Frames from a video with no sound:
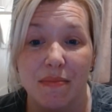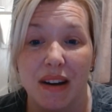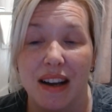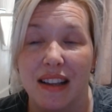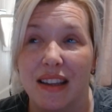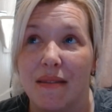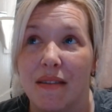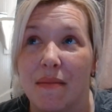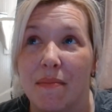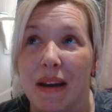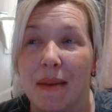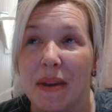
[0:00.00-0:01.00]
and
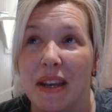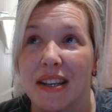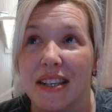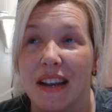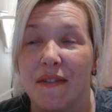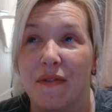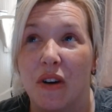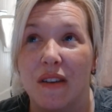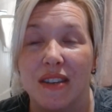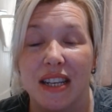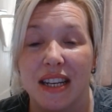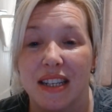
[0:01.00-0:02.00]
then maybe say 5,
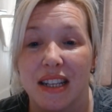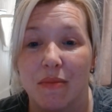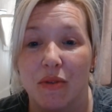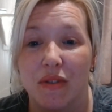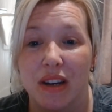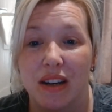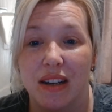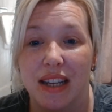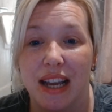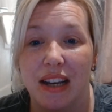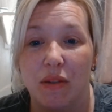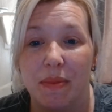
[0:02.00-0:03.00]
6 in the morning I'd
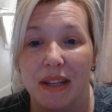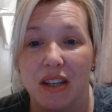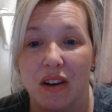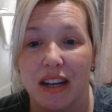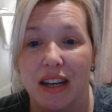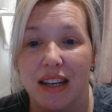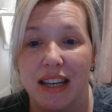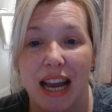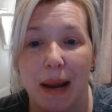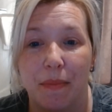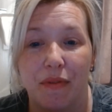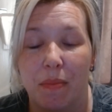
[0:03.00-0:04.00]
get a little bit tired,
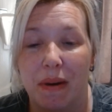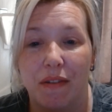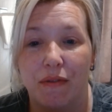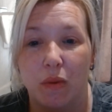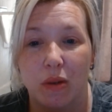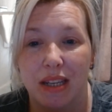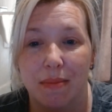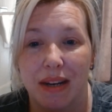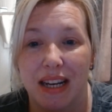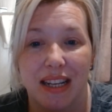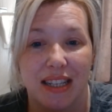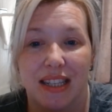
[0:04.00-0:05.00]
nap for about 40
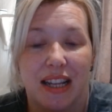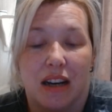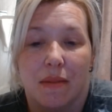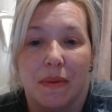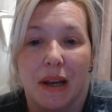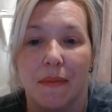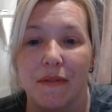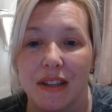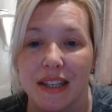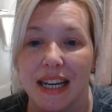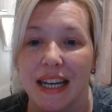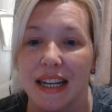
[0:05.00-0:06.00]
minutes, and then I'd be up for the
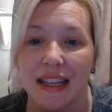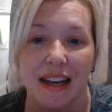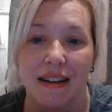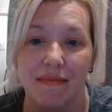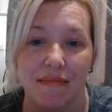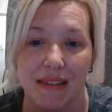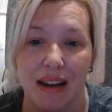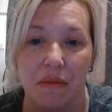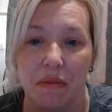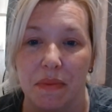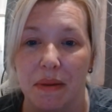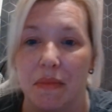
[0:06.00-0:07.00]
day. That
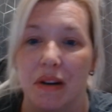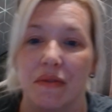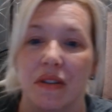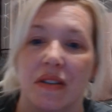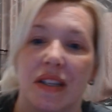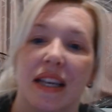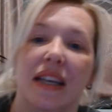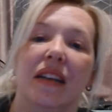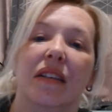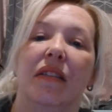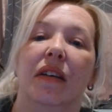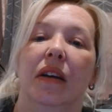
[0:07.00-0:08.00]
would be my
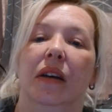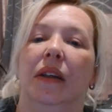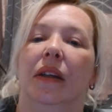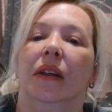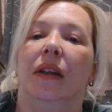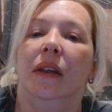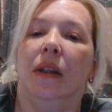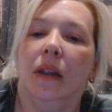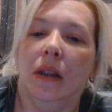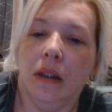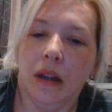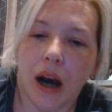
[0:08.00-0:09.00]
routine.
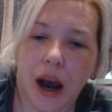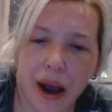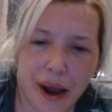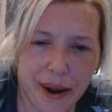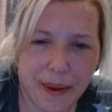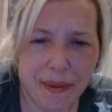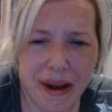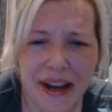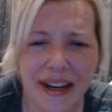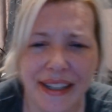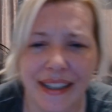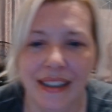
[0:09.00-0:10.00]

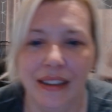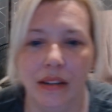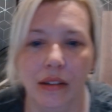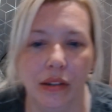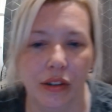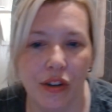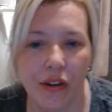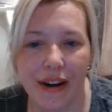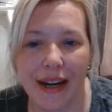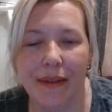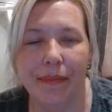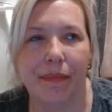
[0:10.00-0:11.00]
Oh,
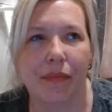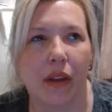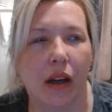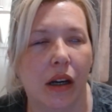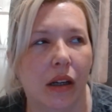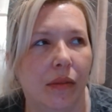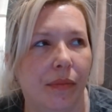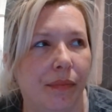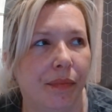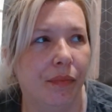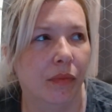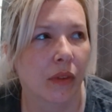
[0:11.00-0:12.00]
sorry.
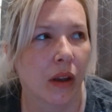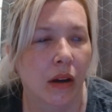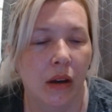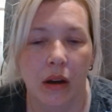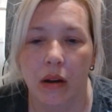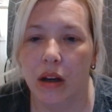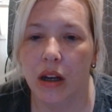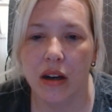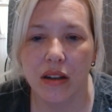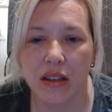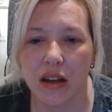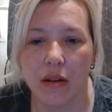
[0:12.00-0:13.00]

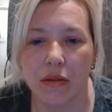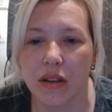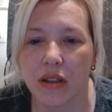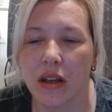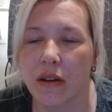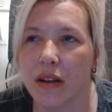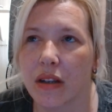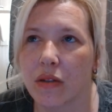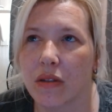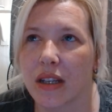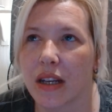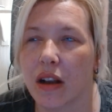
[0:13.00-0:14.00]
Last night I was so
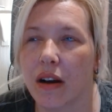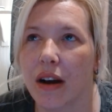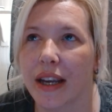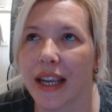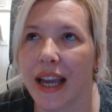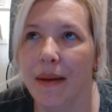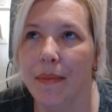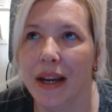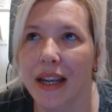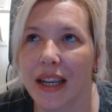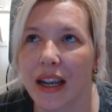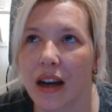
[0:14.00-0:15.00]
exhausted, like I kept
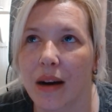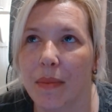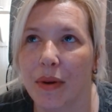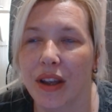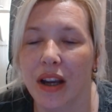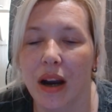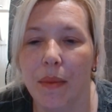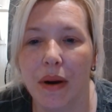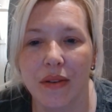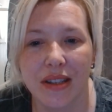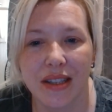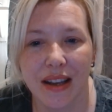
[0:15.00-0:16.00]
waking up. I think I
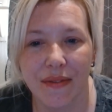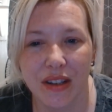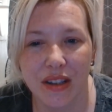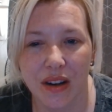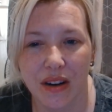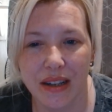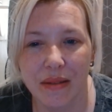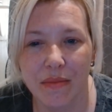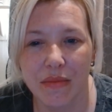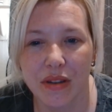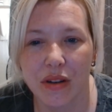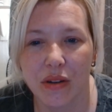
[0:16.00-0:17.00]
woke 7
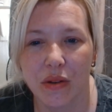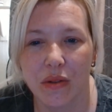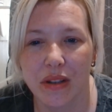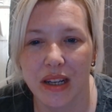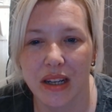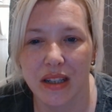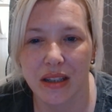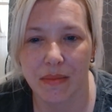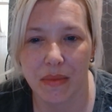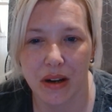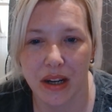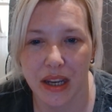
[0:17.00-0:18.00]
times according to
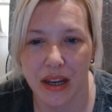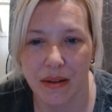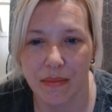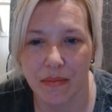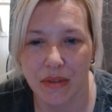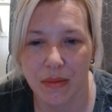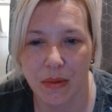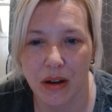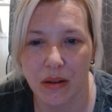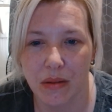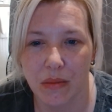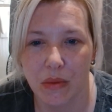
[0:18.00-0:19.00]
my
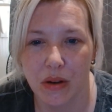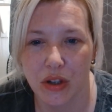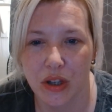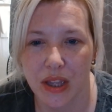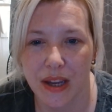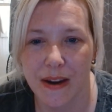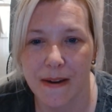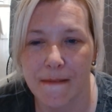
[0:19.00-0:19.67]
smartwatch thing.